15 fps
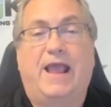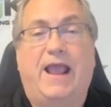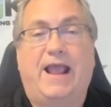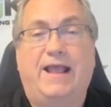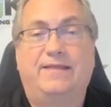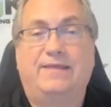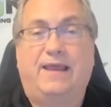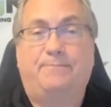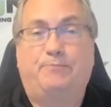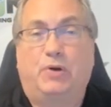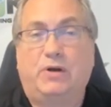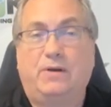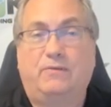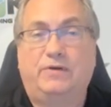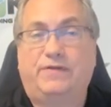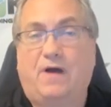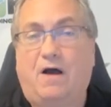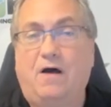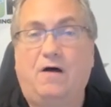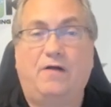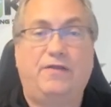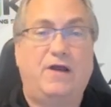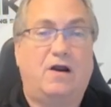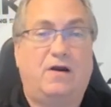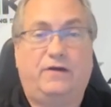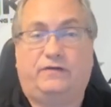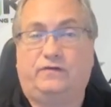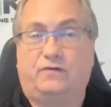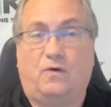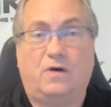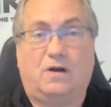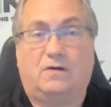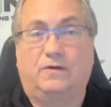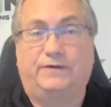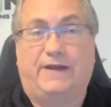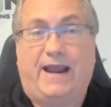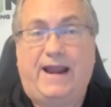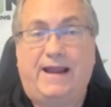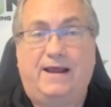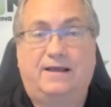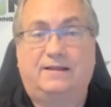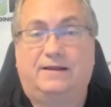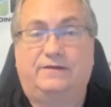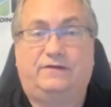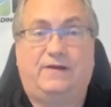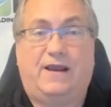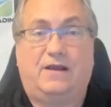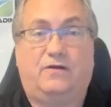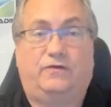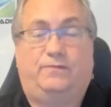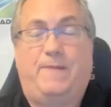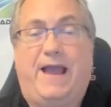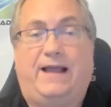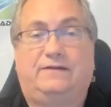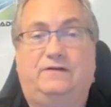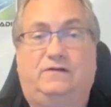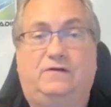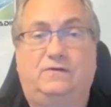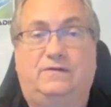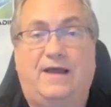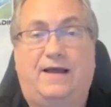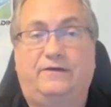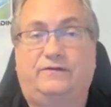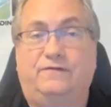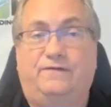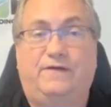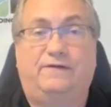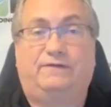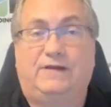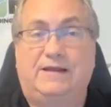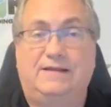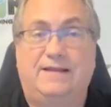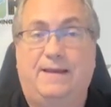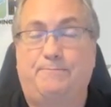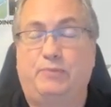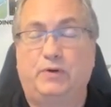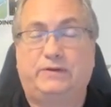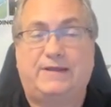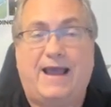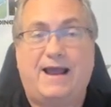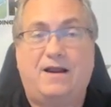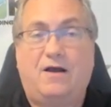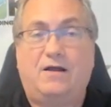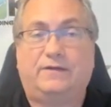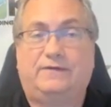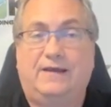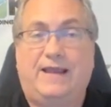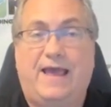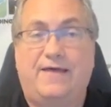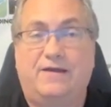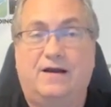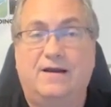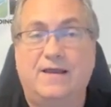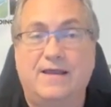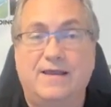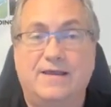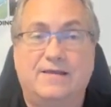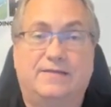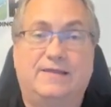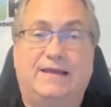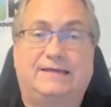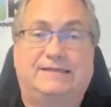And they put it with all their historical data. Let's say it goes back to 2015. They put that all together. They